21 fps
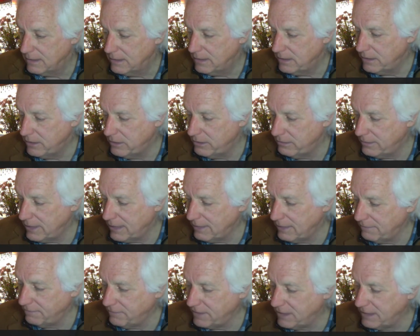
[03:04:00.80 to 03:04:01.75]
You
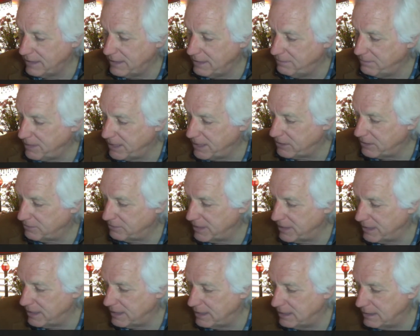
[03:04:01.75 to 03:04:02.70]
have to email
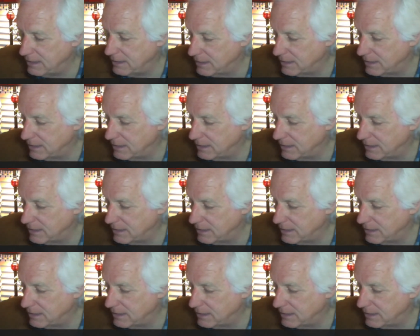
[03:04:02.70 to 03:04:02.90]
me.